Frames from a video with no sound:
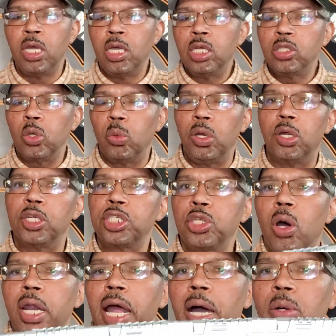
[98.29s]
So we're going to
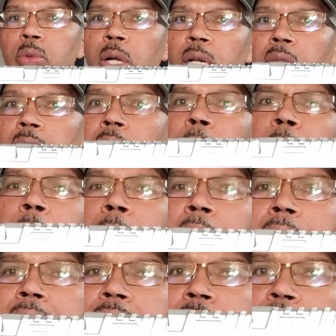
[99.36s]
start out running a couple of
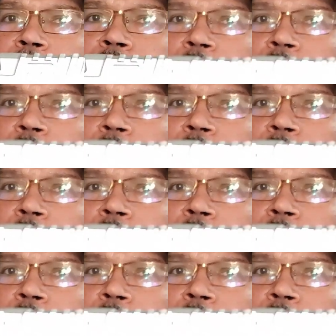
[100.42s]
magazines